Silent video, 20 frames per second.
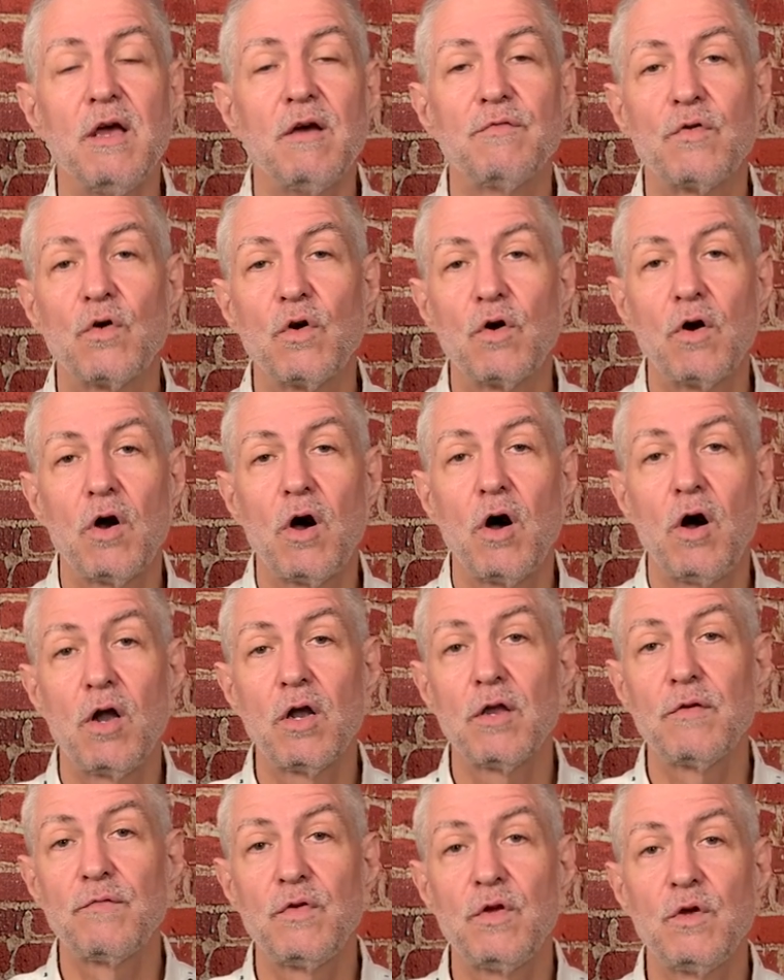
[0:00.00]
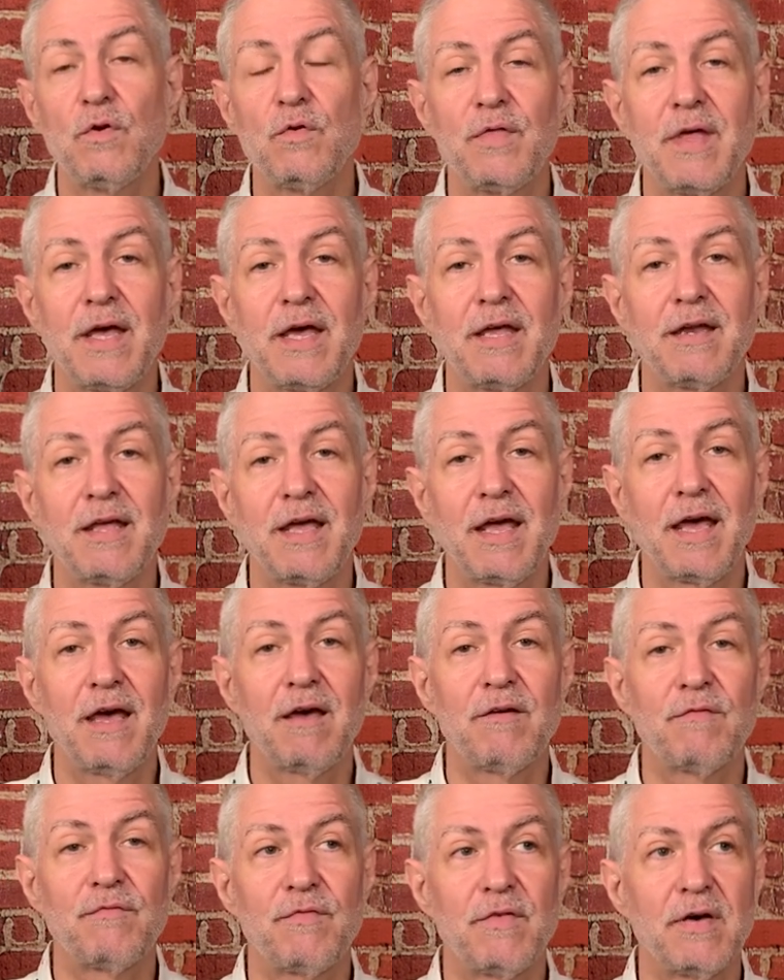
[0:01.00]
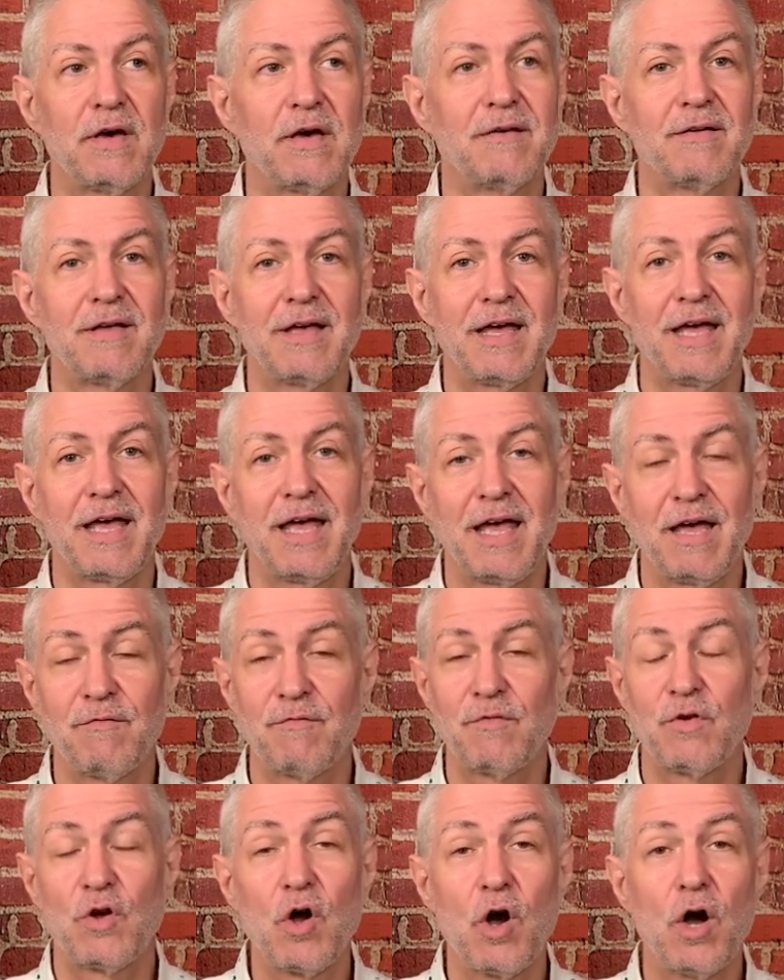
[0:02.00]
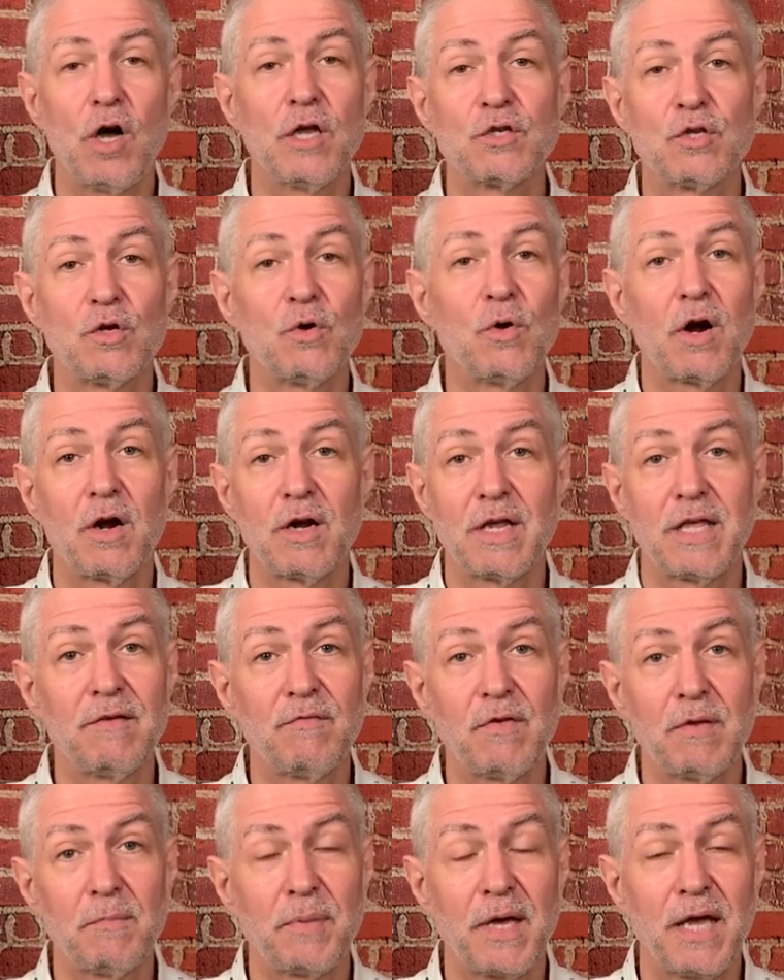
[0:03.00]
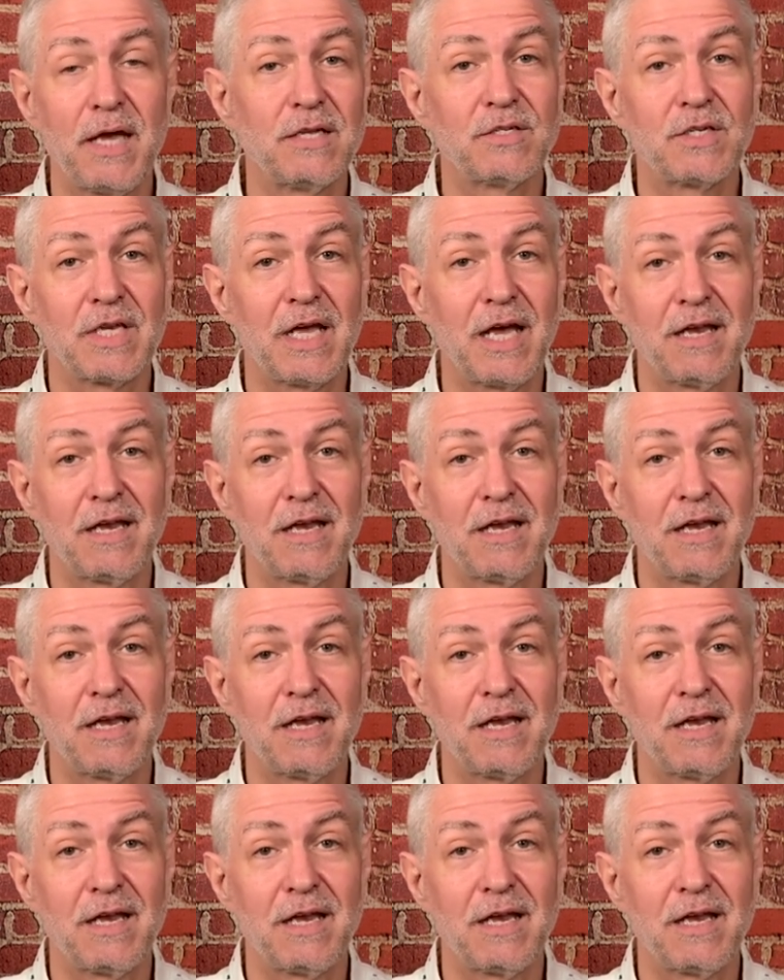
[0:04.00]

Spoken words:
for all of you that have gone to our giving page